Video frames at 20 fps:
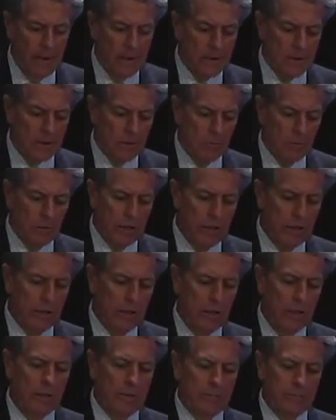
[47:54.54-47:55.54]
So what he
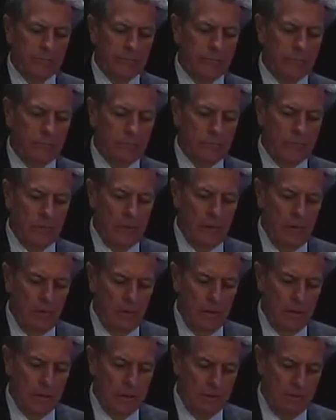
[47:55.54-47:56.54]
did
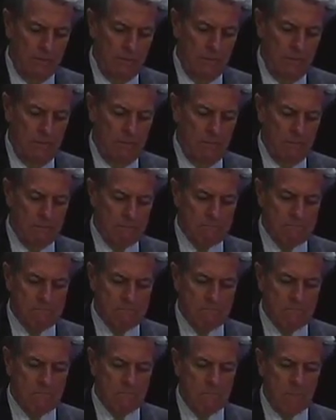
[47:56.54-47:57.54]
was
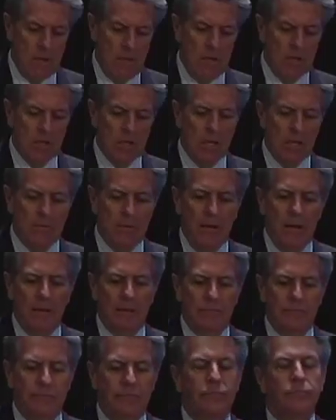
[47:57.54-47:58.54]
he set
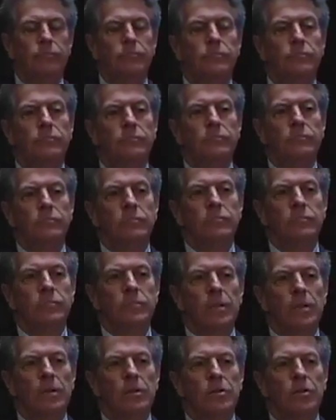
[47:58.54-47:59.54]
about
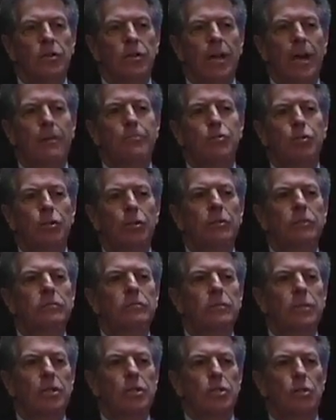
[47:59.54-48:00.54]
to capture
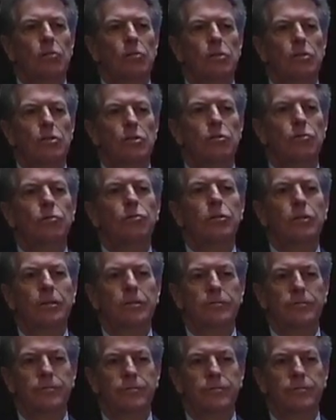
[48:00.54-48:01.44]
his oldest daughter,